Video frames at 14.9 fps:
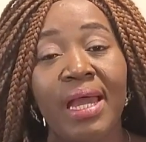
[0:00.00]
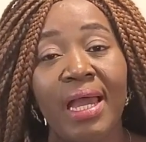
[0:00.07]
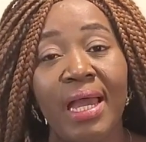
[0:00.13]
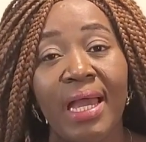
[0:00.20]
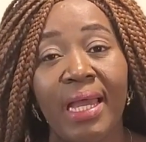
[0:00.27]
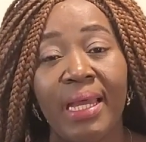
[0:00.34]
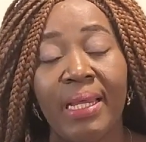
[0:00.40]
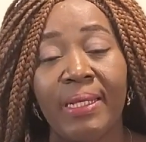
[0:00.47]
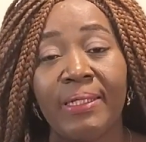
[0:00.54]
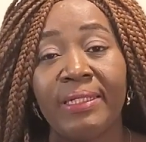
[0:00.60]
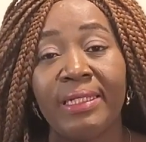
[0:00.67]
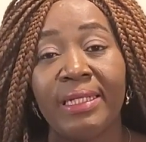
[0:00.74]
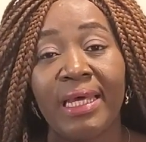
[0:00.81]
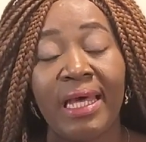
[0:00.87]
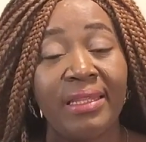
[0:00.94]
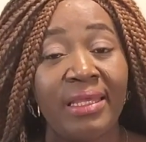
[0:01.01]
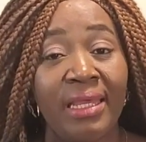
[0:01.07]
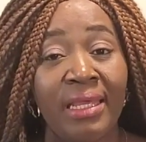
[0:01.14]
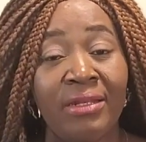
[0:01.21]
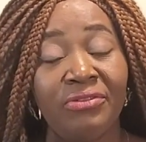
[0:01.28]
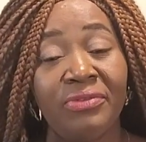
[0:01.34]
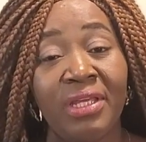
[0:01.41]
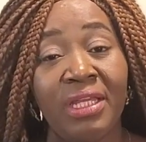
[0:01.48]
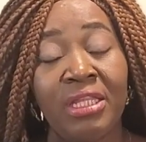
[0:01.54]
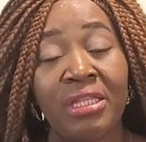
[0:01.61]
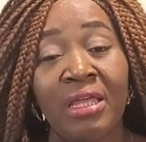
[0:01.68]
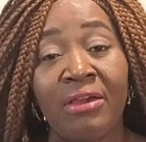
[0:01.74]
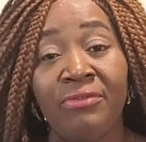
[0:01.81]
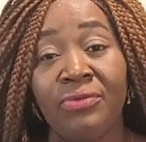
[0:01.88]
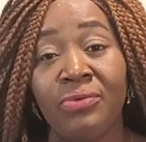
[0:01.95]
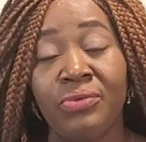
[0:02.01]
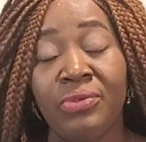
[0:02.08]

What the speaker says: And at the end of the interview,